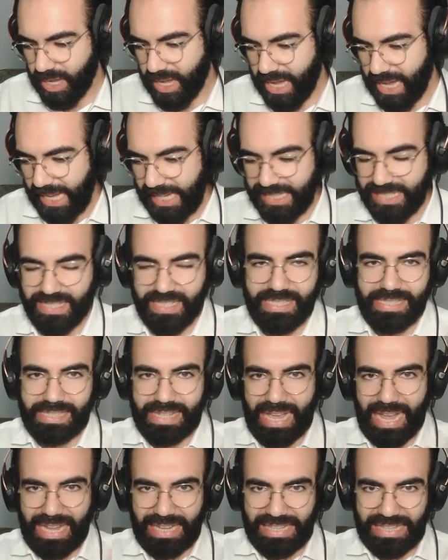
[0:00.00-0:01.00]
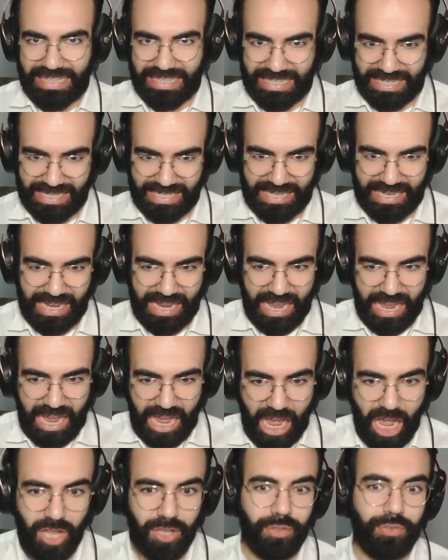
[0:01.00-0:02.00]
astonished
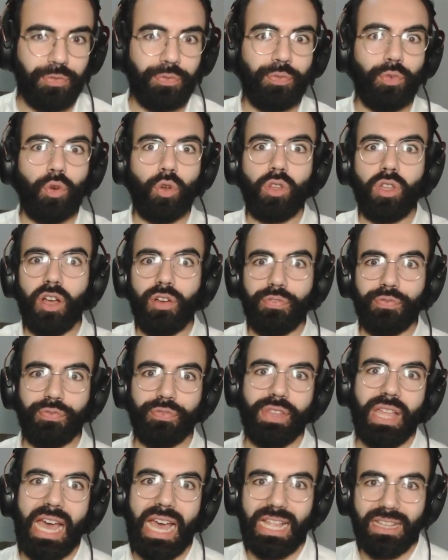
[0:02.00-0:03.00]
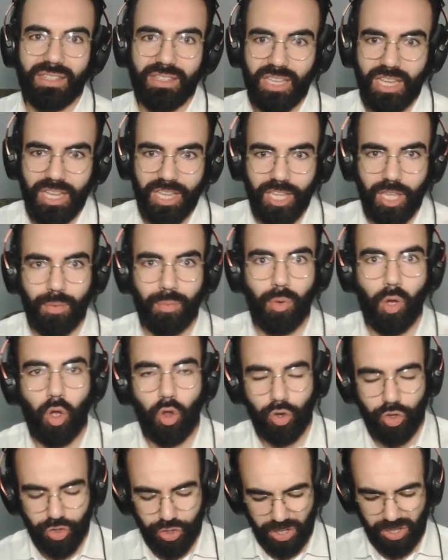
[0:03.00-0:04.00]
and full of that
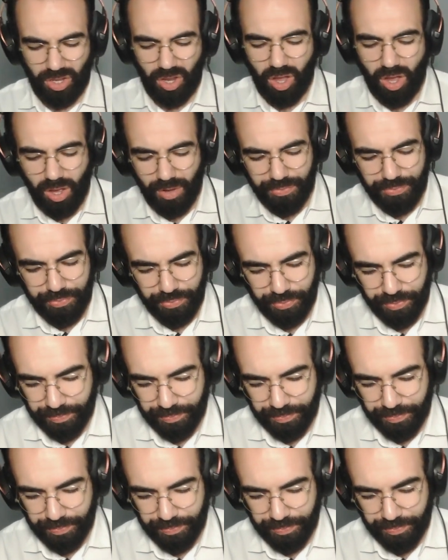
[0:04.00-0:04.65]
emotion of